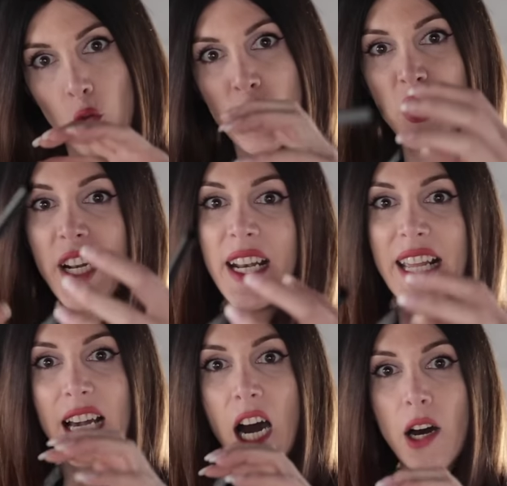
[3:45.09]

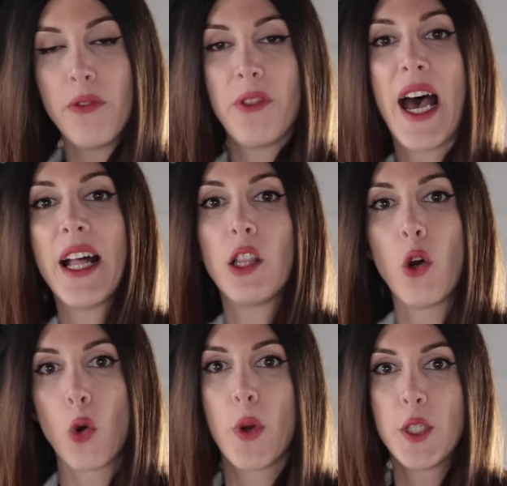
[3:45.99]
rigidity of that
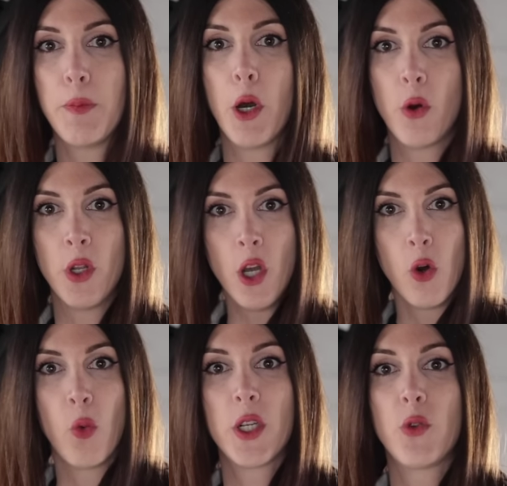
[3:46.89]
lower wishbone,
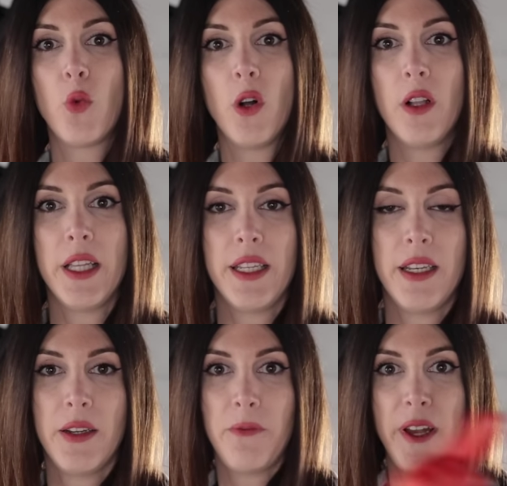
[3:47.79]
which will
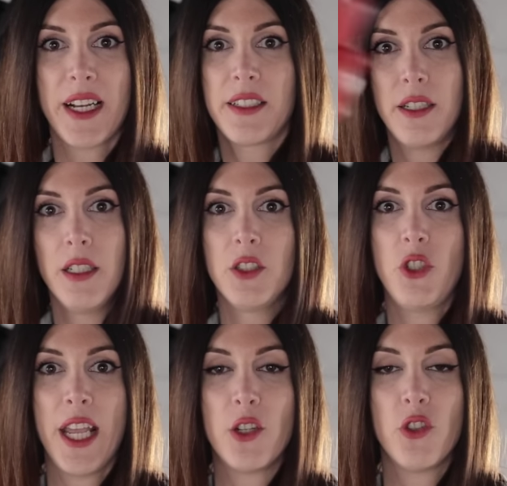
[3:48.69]
in fact
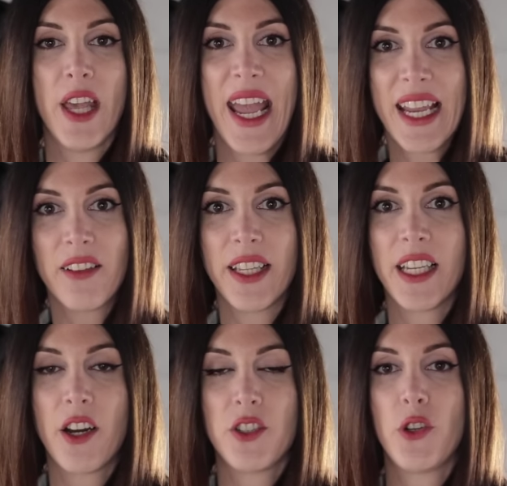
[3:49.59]
change the handling
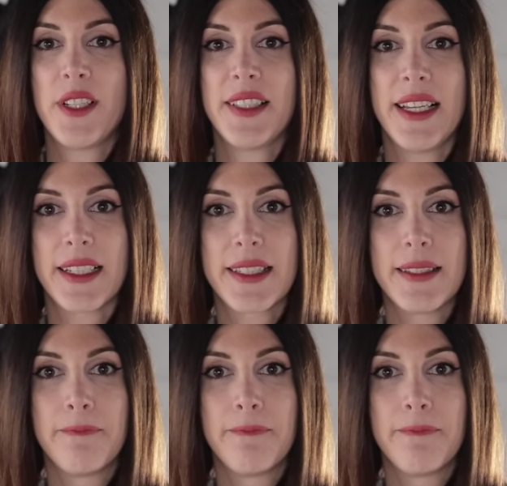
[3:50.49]
characteristics.